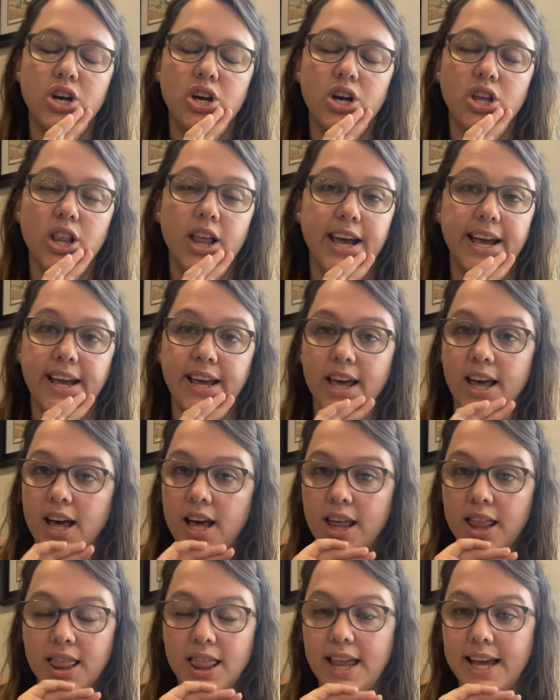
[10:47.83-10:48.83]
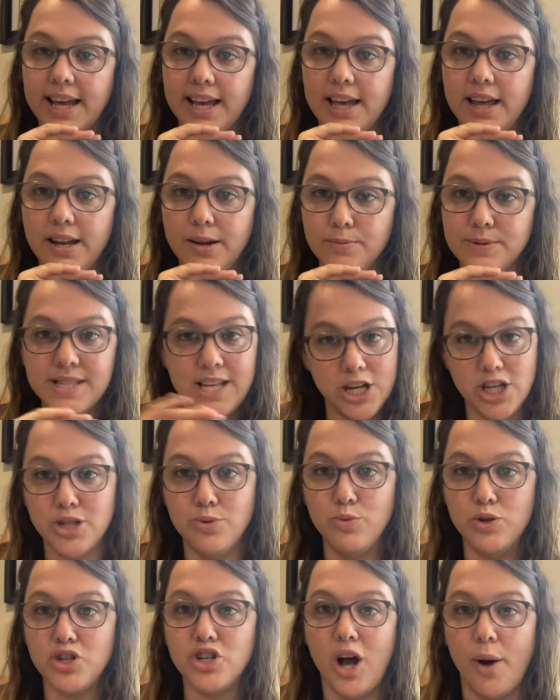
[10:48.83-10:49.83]
like an
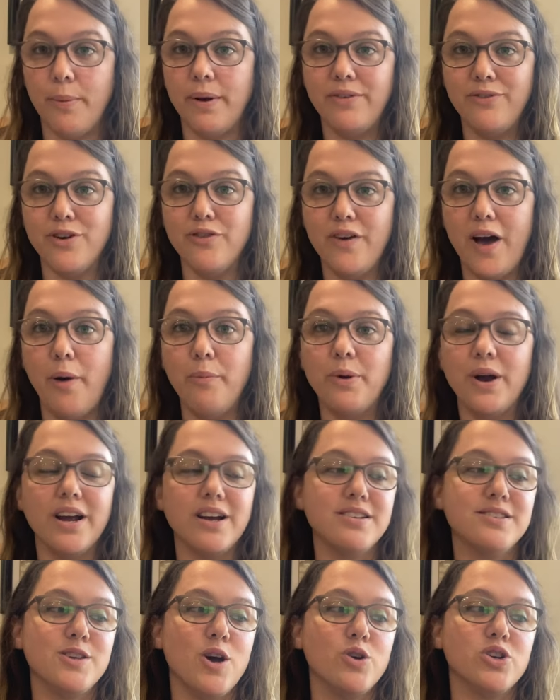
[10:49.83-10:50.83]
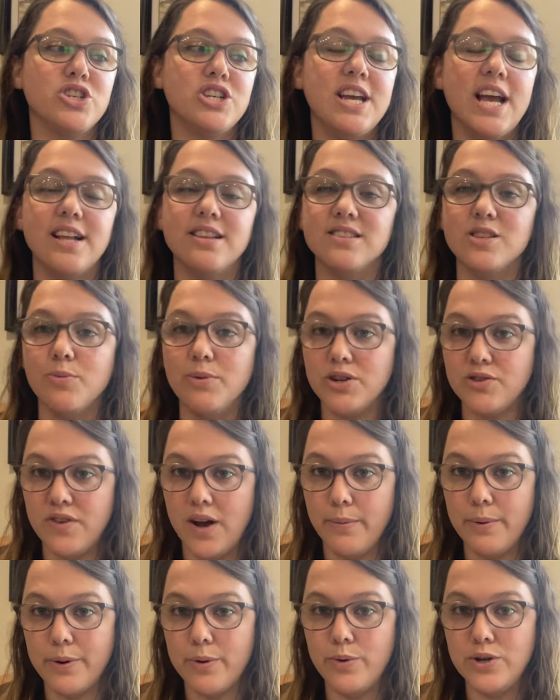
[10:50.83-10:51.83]
obsession with shopping for fabric. So she had so much
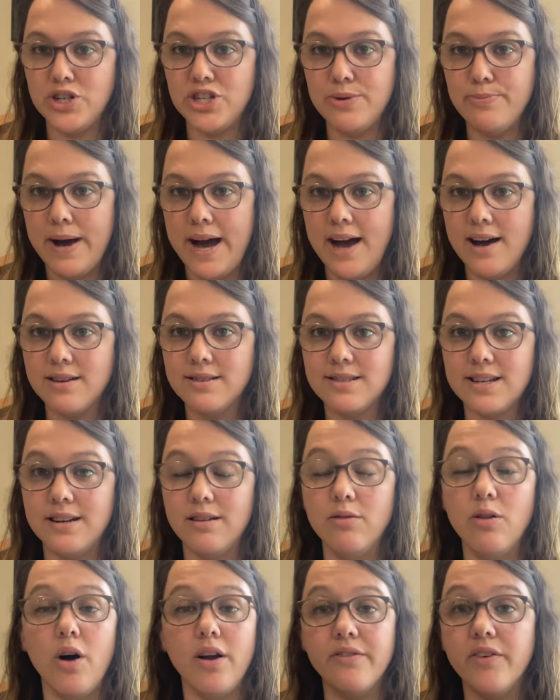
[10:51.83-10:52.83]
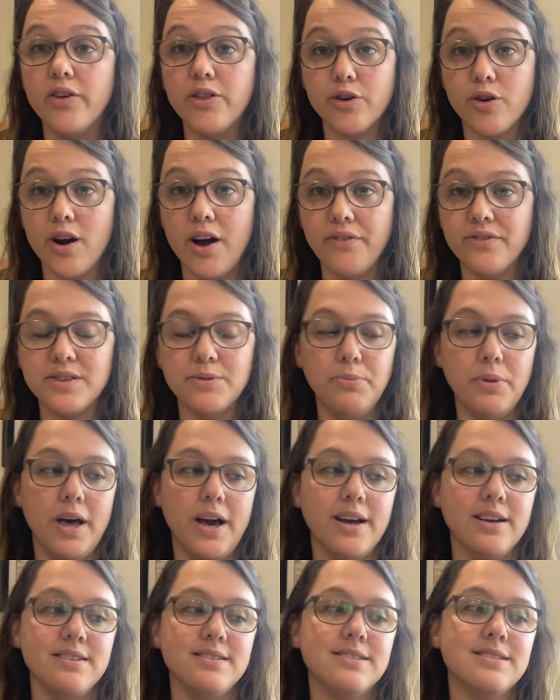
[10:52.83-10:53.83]
fabric when she passed, and a lot of other craft
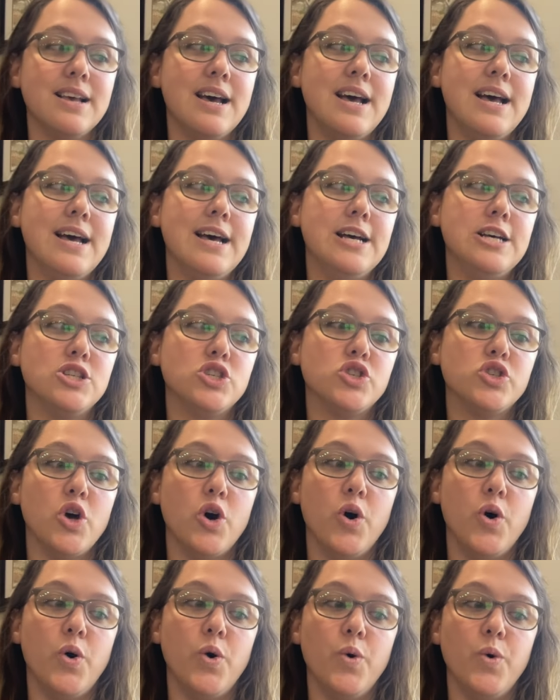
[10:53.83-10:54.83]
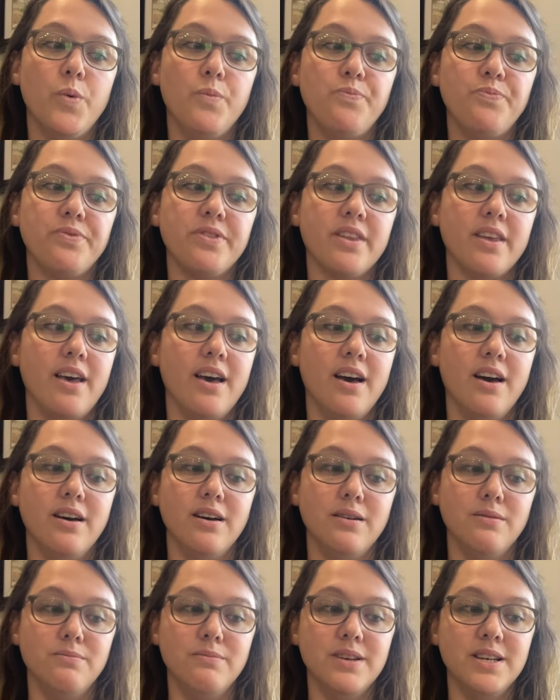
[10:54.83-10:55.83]
supplies. So
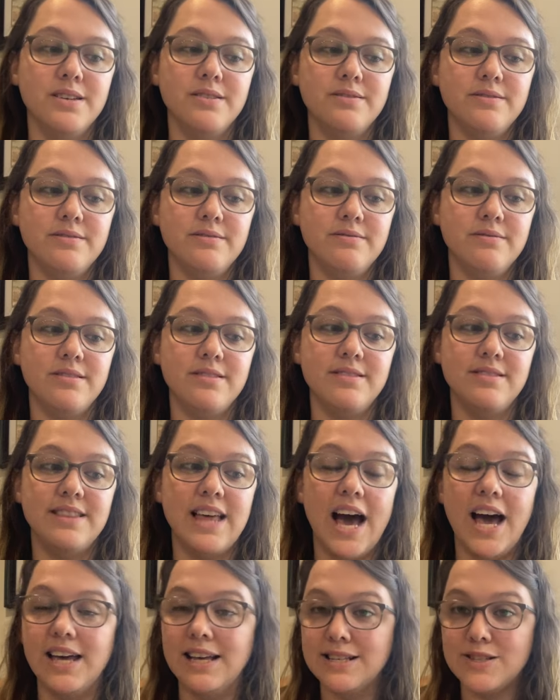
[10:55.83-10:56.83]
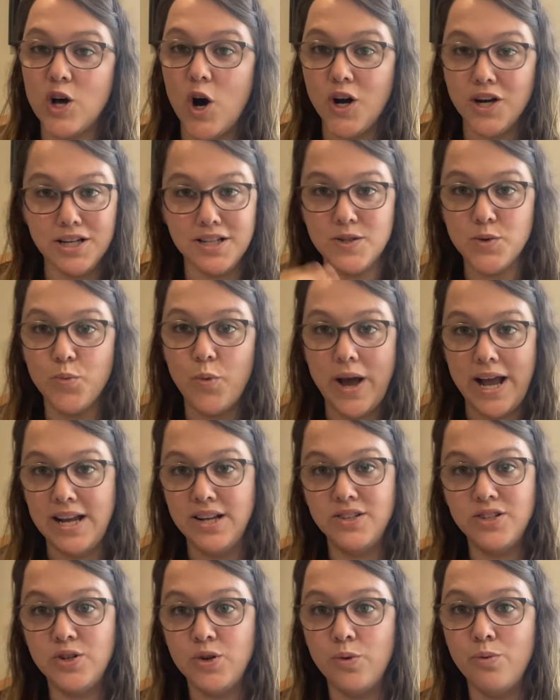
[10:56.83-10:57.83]
that is on its way
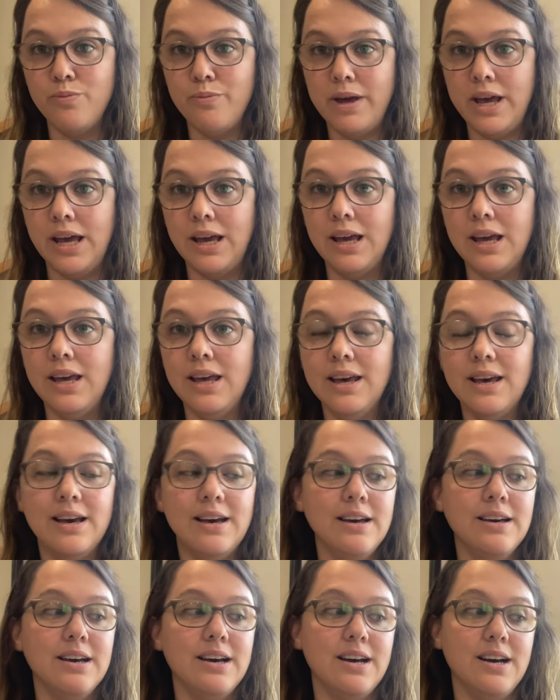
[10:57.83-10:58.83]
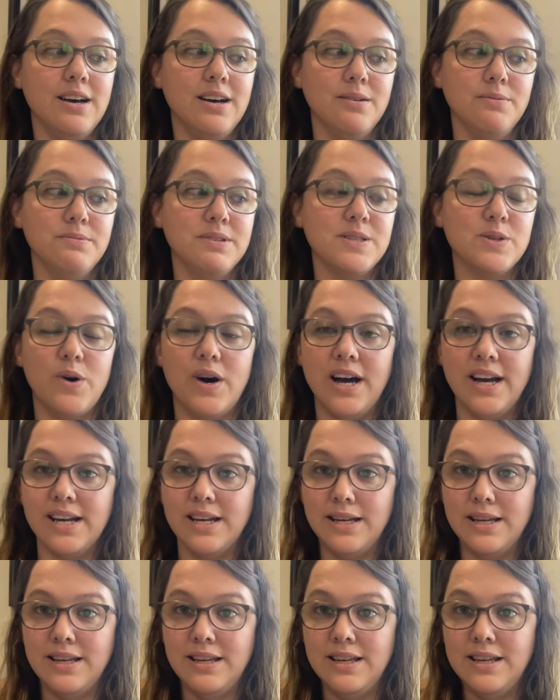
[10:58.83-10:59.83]
to me. So
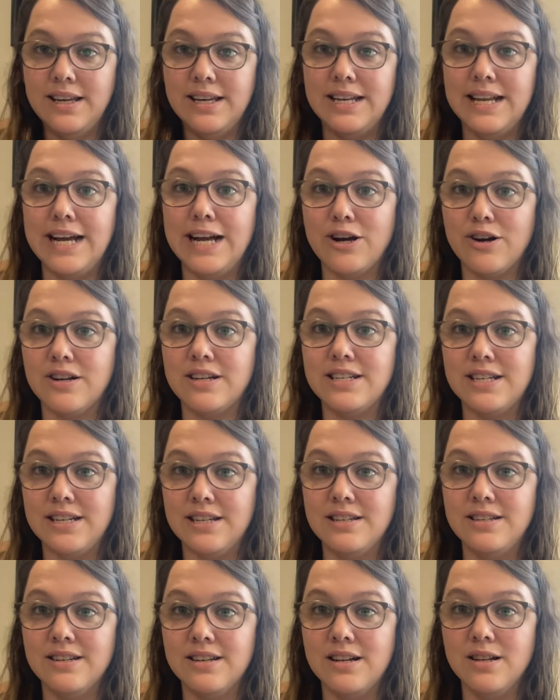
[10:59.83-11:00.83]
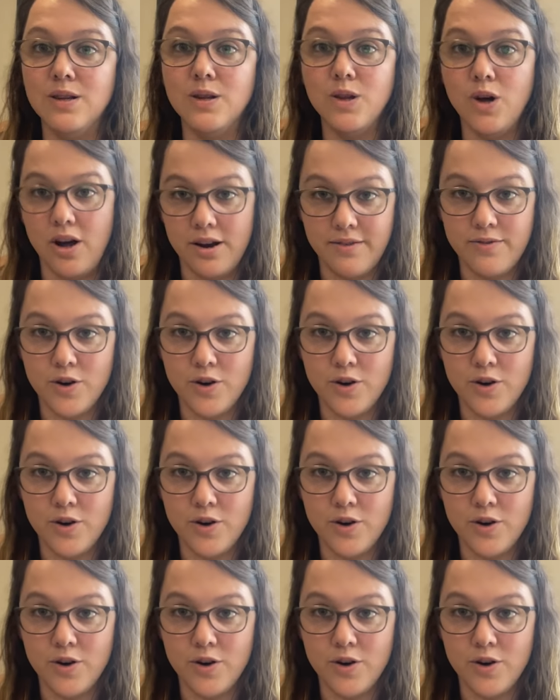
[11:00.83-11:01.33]
I inherited a lot of